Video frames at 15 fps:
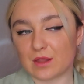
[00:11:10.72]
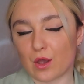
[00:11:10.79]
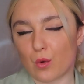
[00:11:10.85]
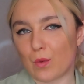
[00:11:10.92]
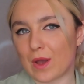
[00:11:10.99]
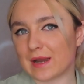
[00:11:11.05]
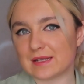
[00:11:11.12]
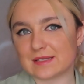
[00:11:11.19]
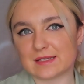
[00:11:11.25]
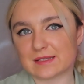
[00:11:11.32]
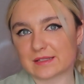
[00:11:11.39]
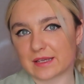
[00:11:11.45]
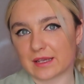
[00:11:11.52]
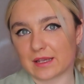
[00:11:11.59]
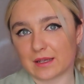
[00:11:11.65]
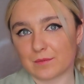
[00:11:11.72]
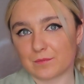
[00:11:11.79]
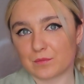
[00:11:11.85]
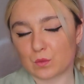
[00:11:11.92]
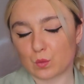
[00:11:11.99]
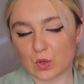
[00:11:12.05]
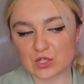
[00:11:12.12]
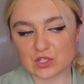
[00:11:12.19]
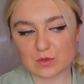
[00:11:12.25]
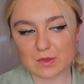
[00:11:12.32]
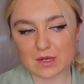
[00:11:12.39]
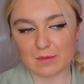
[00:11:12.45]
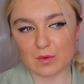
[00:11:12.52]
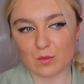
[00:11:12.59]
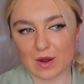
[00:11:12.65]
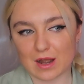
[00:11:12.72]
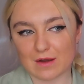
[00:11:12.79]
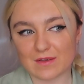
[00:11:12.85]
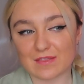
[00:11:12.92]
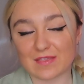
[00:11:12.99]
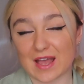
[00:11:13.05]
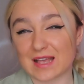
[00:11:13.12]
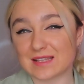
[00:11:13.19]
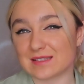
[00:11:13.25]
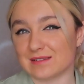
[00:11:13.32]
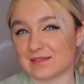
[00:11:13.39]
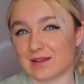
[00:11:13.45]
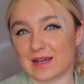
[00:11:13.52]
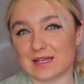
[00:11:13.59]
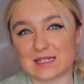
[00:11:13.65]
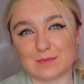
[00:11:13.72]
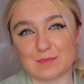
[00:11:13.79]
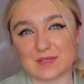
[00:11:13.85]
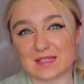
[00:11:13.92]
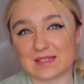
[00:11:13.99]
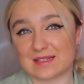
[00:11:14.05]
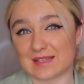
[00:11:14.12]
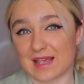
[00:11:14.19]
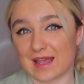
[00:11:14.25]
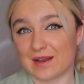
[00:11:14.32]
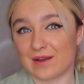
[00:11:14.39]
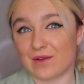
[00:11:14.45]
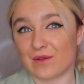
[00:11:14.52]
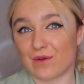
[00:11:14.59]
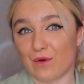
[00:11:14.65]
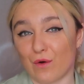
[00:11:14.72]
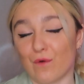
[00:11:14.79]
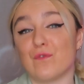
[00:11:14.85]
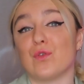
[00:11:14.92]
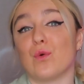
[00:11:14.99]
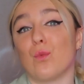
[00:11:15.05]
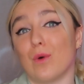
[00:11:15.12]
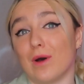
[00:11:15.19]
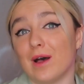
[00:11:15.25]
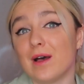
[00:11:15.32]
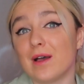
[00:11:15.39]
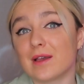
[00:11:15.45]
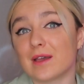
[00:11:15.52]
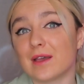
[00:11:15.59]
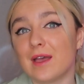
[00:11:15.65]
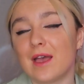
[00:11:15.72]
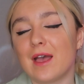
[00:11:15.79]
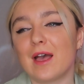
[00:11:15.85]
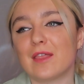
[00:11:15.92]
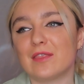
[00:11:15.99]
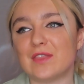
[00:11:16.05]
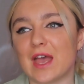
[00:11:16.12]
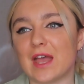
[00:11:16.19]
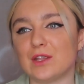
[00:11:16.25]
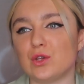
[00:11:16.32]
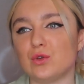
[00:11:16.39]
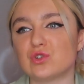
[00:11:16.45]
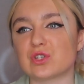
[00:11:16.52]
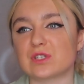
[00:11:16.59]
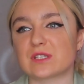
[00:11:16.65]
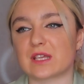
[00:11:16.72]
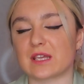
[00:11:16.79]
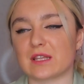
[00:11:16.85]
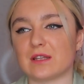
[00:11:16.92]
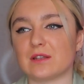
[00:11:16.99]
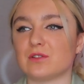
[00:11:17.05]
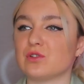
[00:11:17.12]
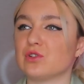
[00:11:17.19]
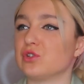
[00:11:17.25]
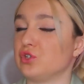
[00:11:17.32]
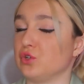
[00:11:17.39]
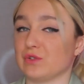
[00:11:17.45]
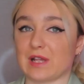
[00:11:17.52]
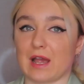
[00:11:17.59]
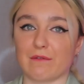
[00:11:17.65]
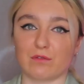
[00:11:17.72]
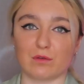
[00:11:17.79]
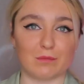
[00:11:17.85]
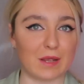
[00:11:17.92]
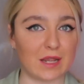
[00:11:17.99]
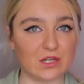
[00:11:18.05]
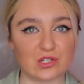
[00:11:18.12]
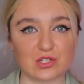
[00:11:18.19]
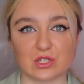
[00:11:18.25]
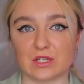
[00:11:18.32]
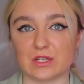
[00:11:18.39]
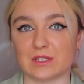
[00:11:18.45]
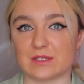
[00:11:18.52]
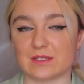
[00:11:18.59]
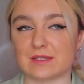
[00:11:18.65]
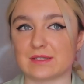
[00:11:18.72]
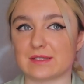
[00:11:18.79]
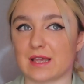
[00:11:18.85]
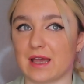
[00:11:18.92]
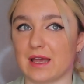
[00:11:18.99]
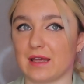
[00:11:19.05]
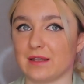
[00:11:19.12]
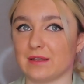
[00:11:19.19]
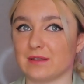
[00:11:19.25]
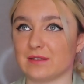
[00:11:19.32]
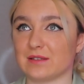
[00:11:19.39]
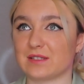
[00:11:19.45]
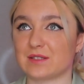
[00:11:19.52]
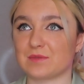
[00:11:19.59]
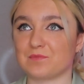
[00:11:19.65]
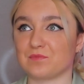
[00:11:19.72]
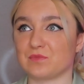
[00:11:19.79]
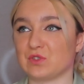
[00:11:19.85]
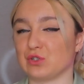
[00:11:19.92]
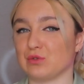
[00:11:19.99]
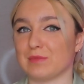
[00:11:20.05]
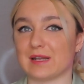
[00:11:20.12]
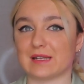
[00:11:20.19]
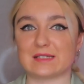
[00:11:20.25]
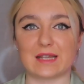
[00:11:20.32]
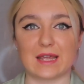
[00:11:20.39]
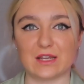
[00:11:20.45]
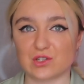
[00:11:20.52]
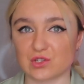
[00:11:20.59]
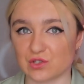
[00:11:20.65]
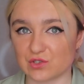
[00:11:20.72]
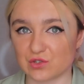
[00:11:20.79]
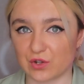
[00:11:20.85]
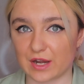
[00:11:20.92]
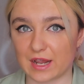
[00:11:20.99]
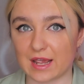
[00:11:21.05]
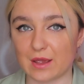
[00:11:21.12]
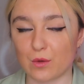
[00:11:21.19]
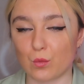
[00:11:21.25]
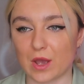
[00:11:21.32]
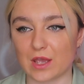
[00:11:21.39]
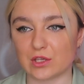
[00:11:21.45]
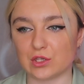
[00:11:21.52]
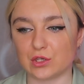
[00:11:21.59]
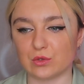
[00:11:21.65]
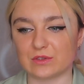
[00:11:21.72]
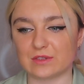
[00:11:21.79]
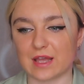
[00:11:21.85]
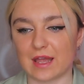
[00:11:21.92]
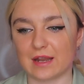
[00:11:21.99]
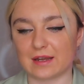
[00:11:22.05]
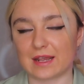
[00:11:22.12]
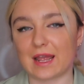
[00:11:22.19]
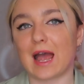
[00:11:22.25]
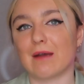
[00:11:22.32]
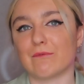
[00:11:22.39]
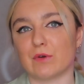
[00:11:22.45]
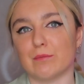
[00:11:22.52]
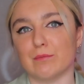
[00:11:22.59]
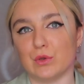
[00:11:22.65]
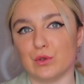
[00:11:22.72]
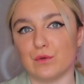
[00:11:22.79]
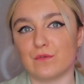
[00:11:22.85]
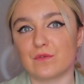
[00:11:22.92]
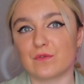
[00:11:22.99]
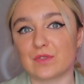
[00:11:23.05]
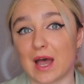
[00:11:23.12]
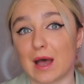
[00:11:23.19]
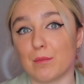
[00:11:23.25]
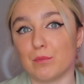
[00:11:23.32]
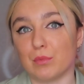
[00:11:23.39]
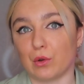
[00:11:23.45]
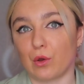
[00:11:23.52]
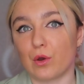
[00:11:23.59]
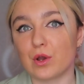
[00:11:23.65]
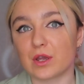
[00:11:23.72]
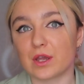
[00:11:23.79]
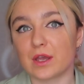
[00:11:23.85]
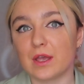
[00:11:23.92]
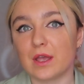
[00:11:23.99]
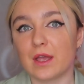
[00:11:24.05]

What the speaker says: awareness is key. Once you become aware of it, that's 90% of the work. Then you just can use affirmations and do meditations on it, where you then can remove that block.